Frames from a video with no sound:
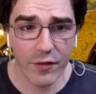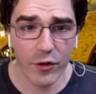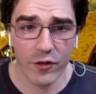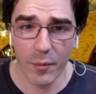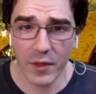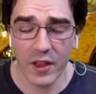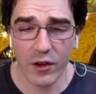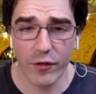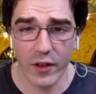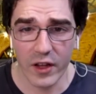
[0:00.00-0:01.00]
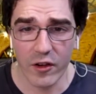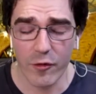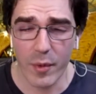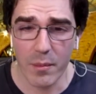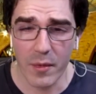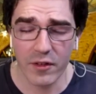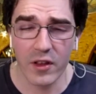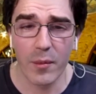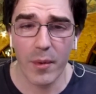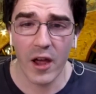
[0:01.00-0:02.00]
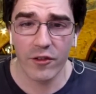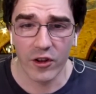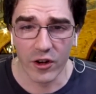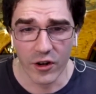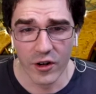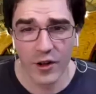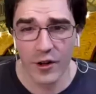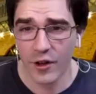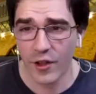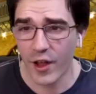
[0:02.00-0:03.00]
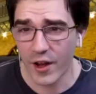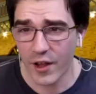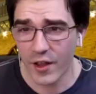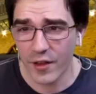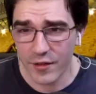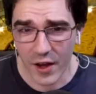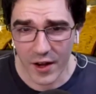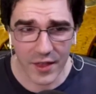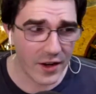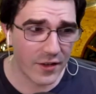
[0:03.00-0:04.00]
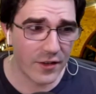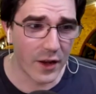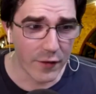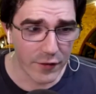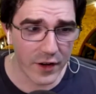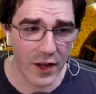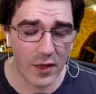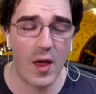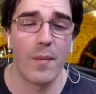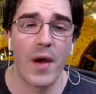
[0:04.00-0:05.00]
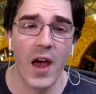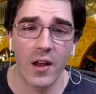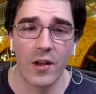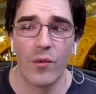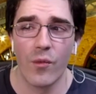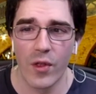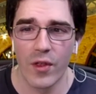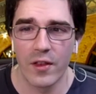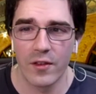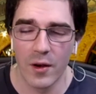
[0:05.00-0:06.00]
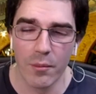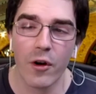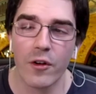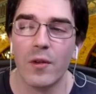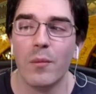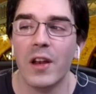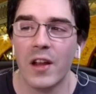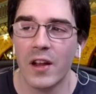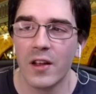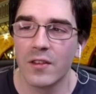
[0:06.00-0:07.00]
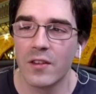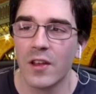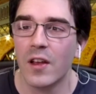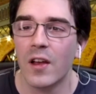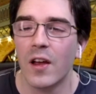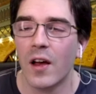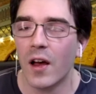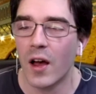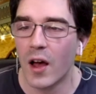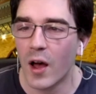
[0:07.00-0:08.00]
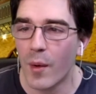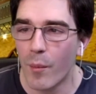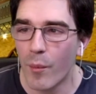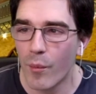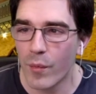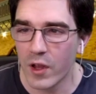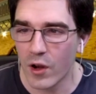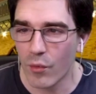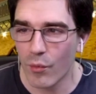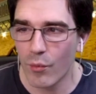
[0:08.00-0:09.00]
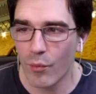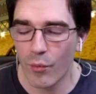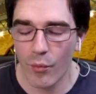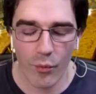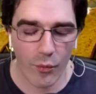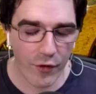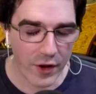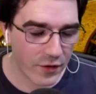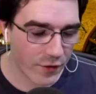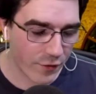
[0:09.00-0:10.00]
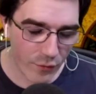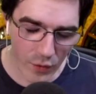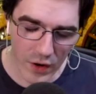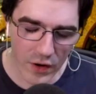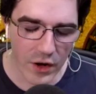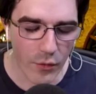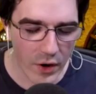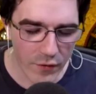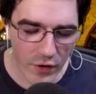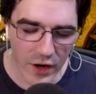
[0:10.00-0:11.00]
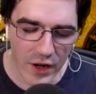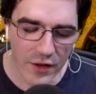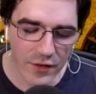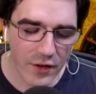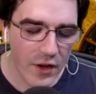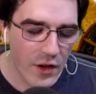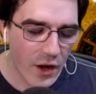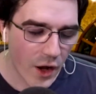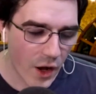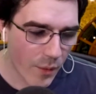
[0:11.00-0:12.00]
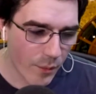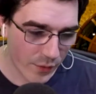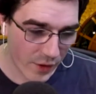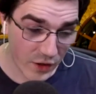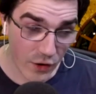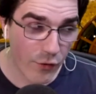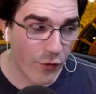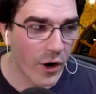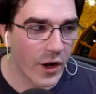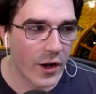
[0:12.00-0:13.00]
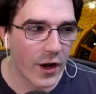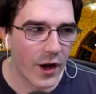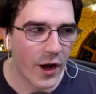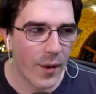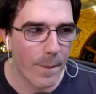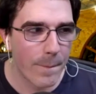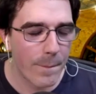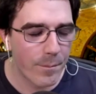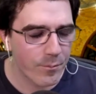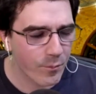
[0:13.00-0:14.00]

and if there's something that you feel like you've been missing the past year, like the second that it's safe to get that back, whether that's in person meetings, um, you know, face to what you know whatever it is, um, like go for it. Um,